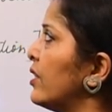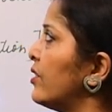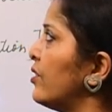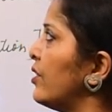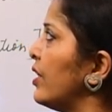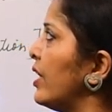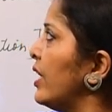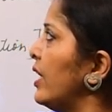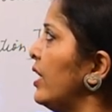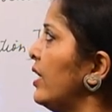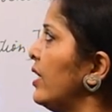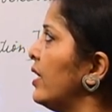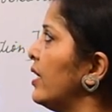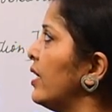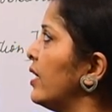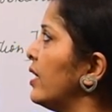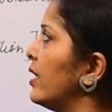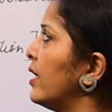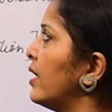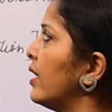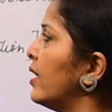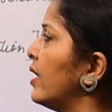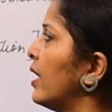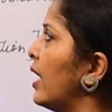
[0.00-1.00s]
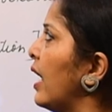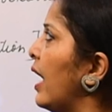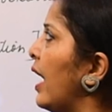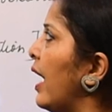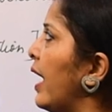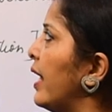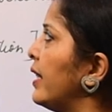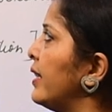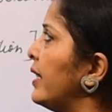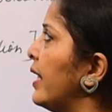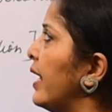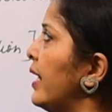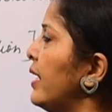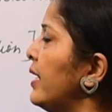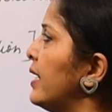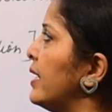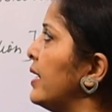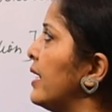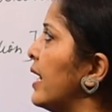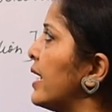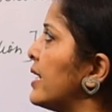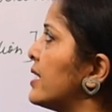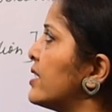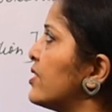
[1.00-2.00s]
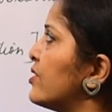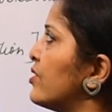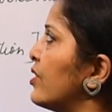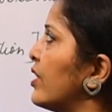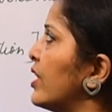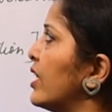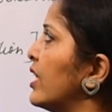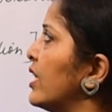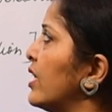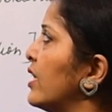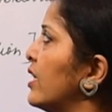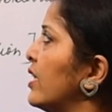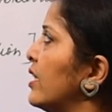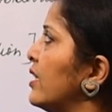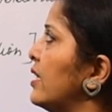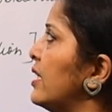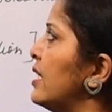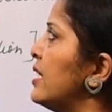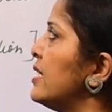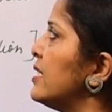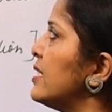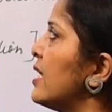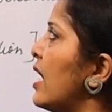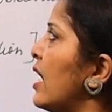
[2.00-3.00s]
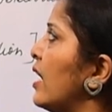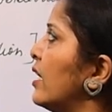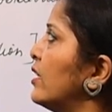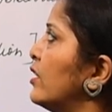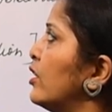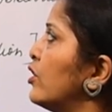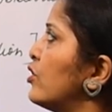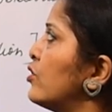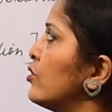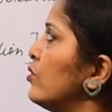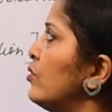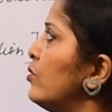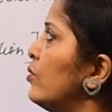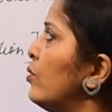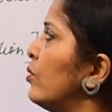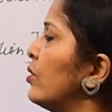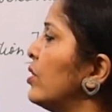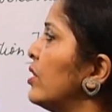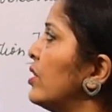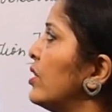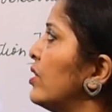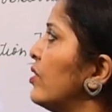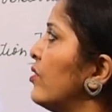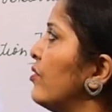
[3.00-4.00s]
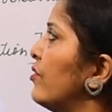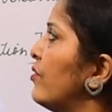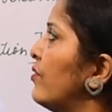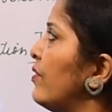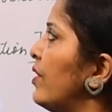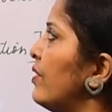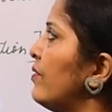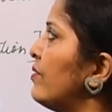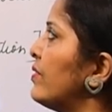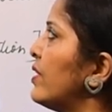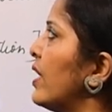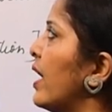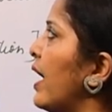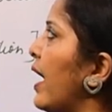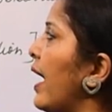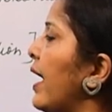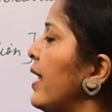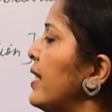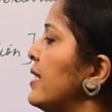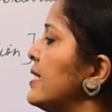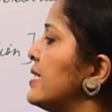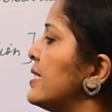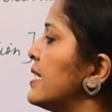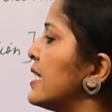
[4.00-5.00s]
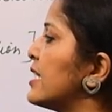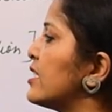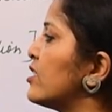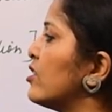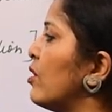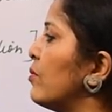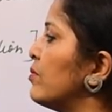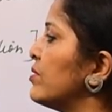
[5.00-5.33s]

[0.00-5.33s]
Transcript: 3 and then next 3. These are the two 5th and 6th